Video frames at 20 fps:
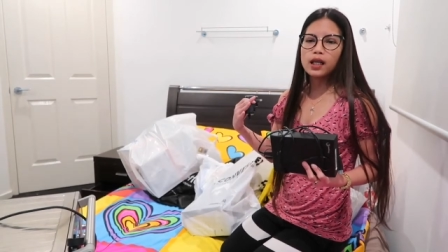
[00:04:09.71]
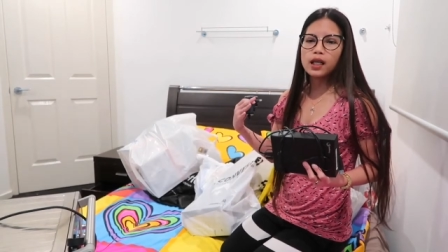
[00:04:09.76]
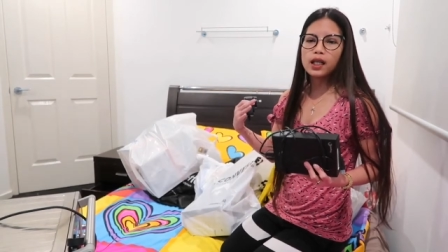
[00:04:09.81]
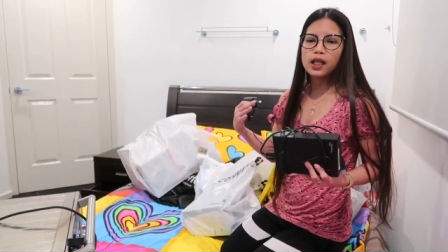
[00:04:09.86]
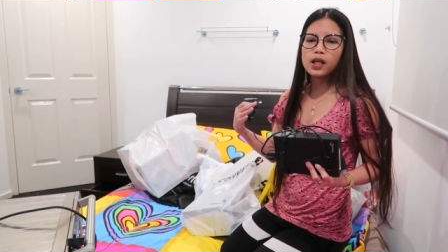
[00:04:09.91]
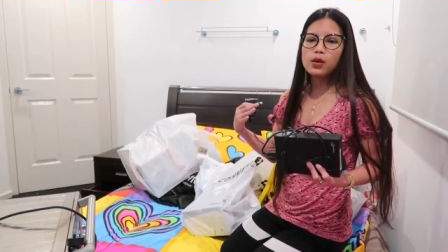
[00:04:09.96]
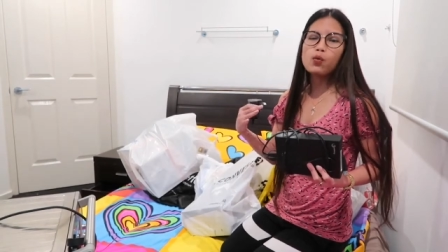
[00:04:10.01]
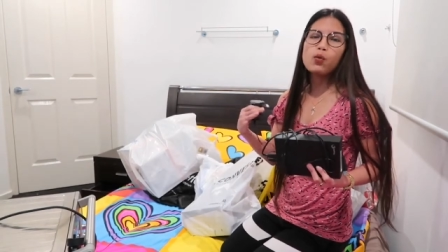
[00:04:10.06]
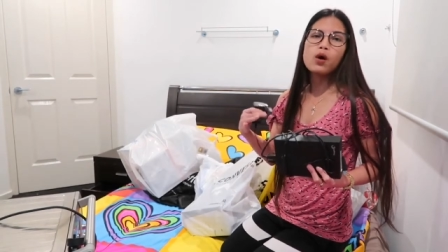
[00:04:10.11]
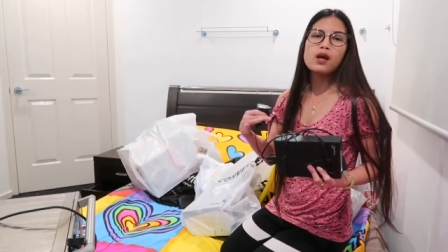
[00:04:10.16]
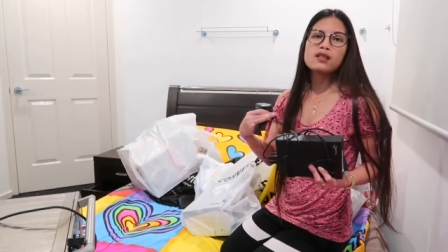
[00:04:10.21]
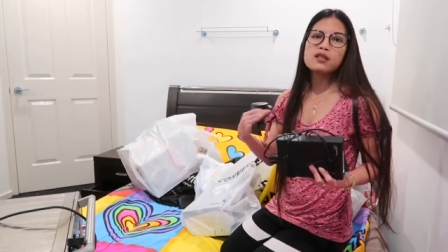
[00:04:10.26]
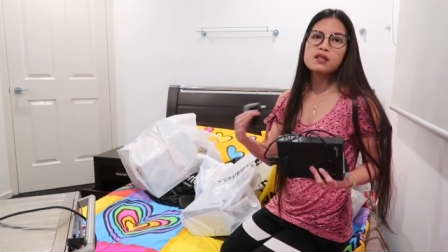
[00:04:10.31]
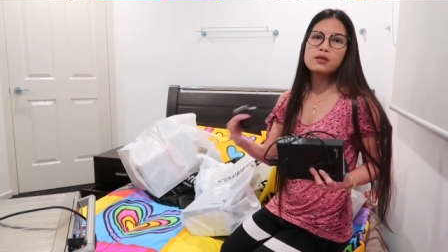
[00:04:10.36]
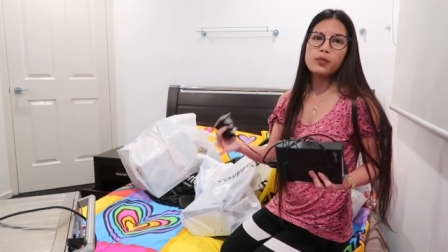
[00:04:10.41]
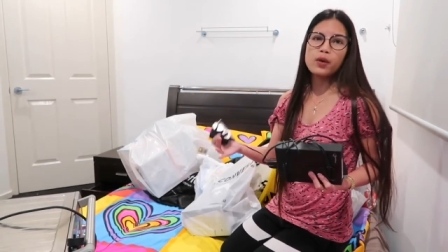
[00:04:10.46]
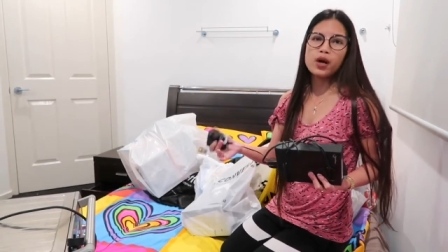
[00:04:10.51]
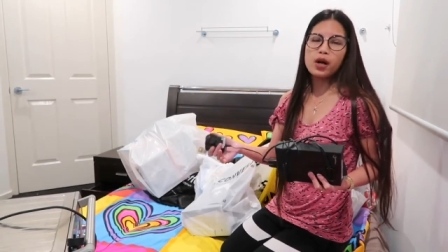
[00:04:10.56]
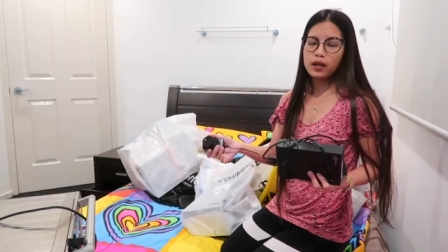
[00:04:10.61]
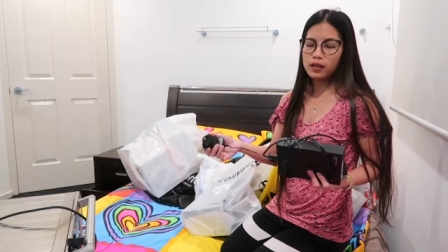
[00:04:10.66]
in one
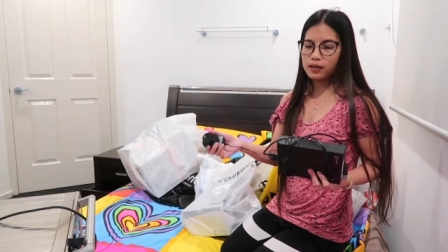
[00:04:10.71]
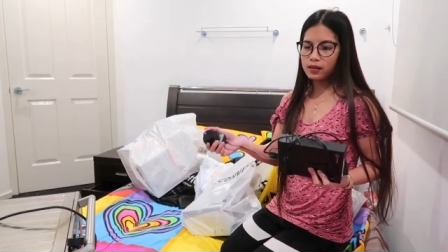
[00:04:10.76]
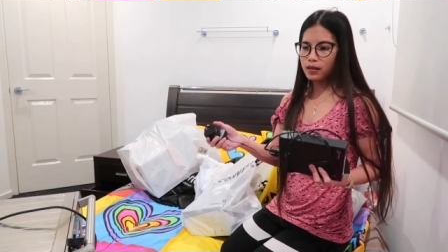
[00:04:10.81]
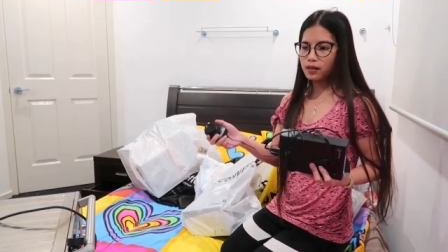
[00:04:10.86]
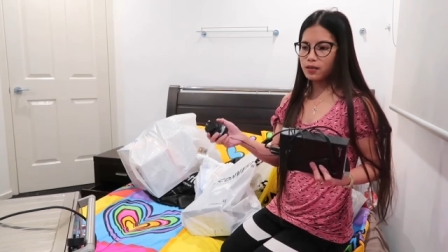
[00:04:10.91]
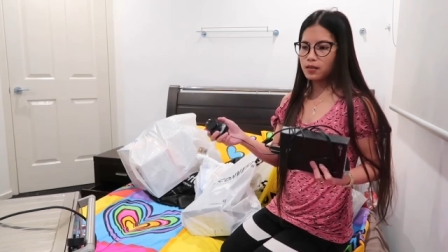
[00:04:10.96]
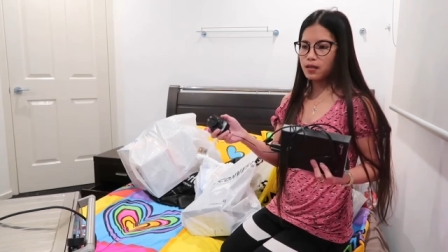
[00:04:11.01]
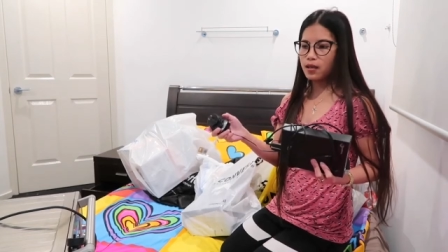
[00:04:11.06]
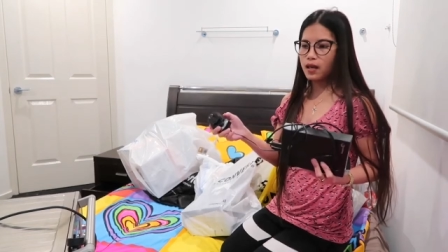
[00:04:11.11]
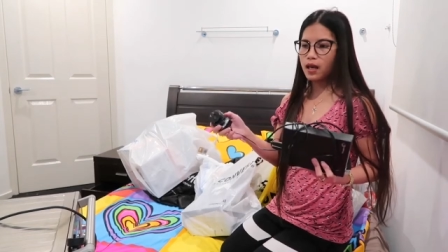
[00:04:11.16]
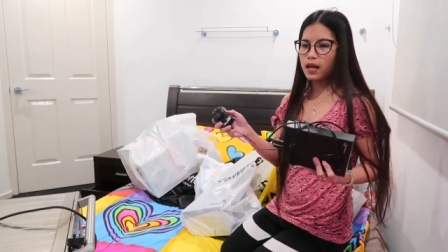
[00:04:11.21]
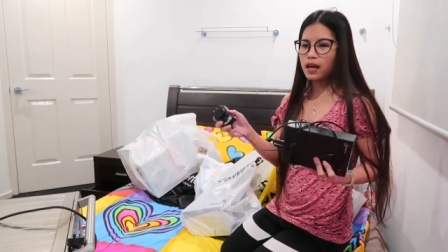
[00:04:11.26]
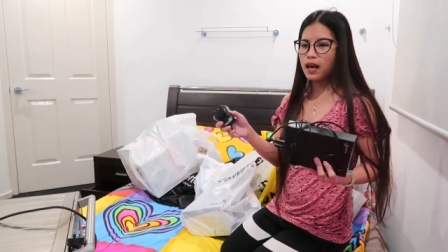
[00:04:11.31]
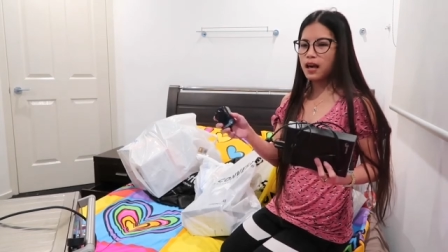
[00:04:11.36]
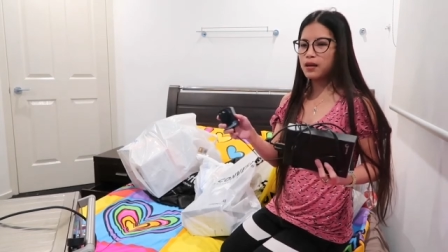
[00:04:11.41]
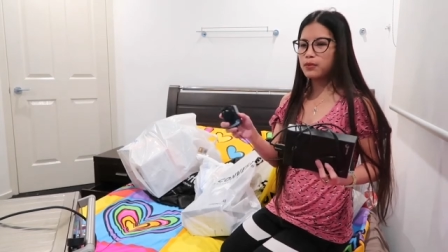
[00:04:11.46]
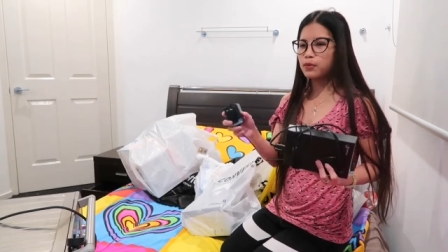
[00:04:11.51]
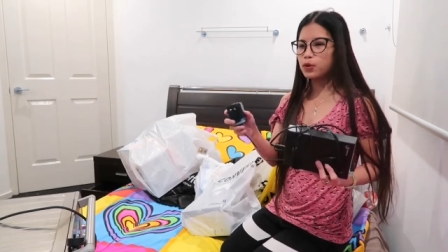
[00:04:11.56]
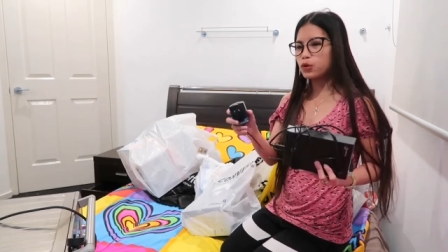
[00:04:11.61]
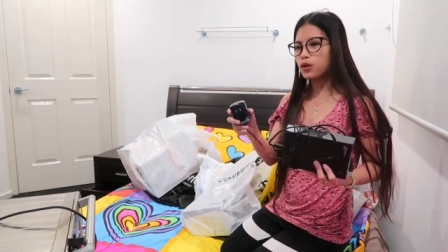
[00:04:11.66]
spot, kasi
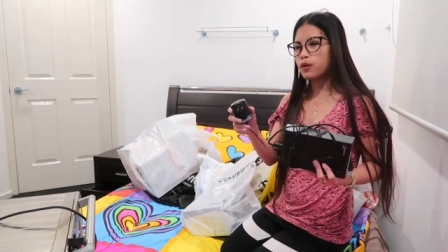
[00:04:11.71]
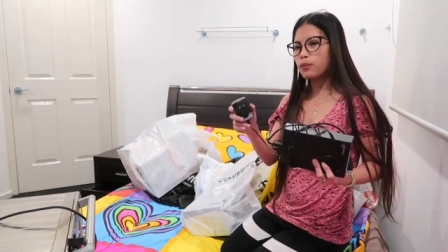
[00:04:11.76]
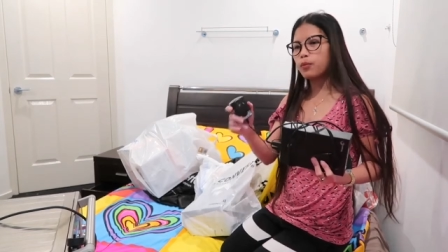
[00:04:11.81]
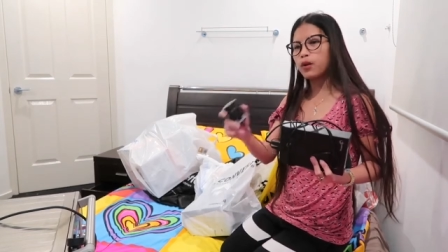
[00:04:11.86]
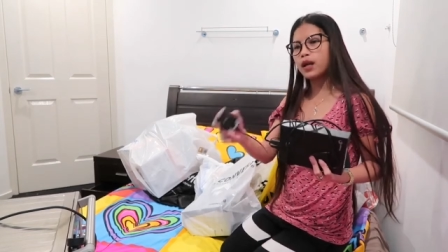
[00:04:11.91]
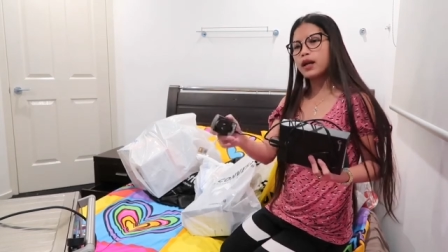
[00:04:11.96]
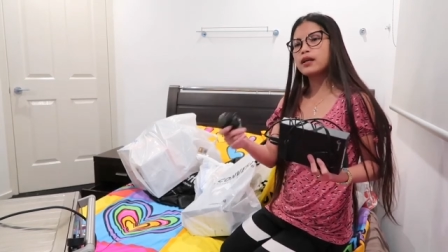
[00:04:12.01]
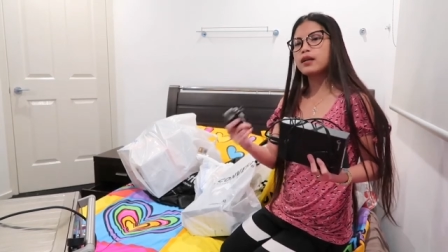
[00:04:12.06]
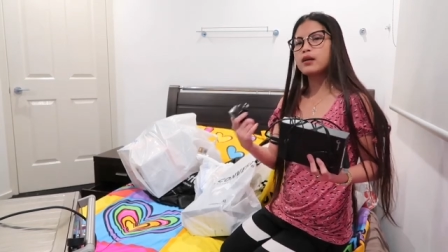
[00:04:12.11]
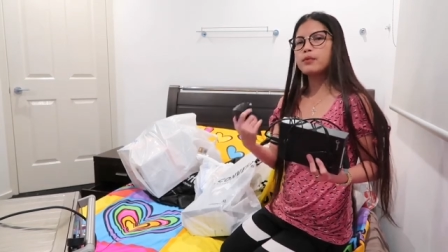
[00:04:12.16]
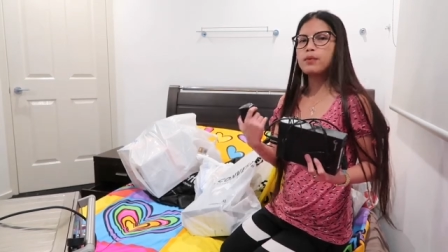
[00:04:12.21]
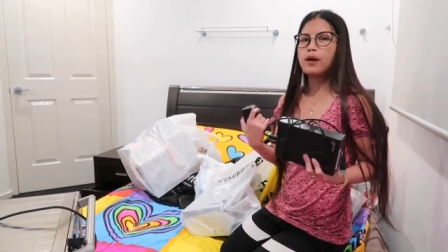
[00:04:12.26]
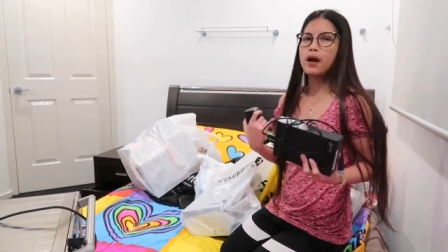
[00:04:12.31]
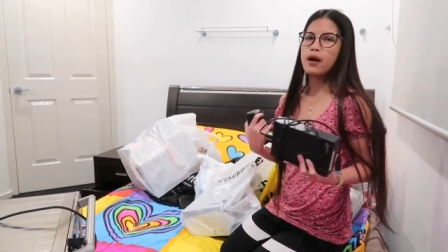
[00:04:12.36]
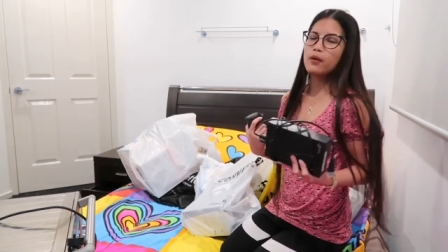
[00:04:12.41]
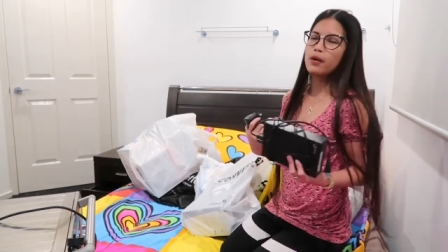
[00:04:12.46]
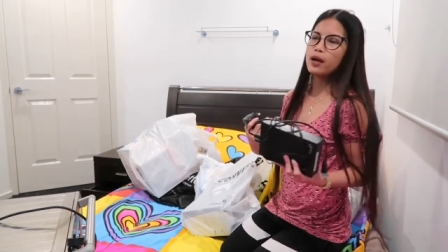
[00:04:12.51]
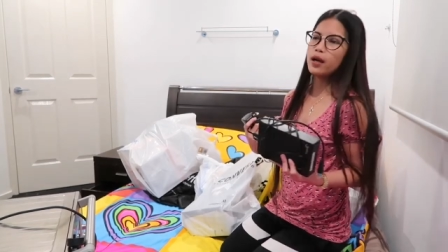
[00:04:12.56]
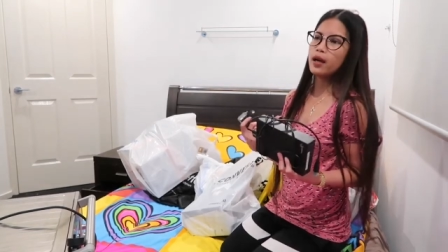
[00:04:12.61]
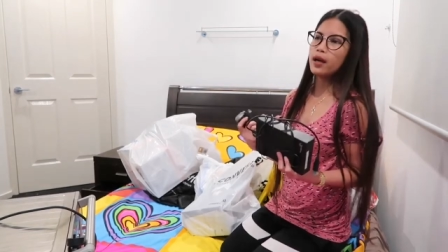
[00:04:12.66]
kailangan mo to i-plug ng
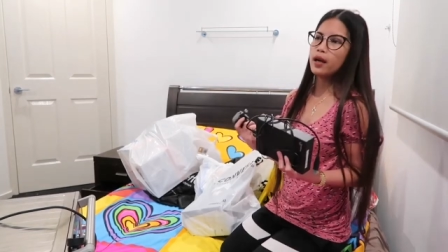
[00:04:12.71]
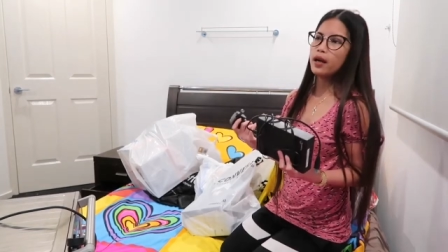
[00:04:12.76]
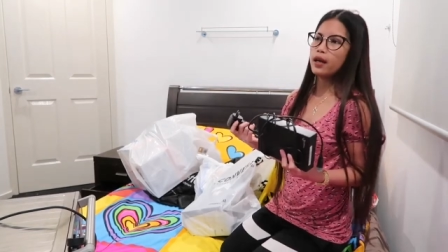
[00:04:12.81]
power,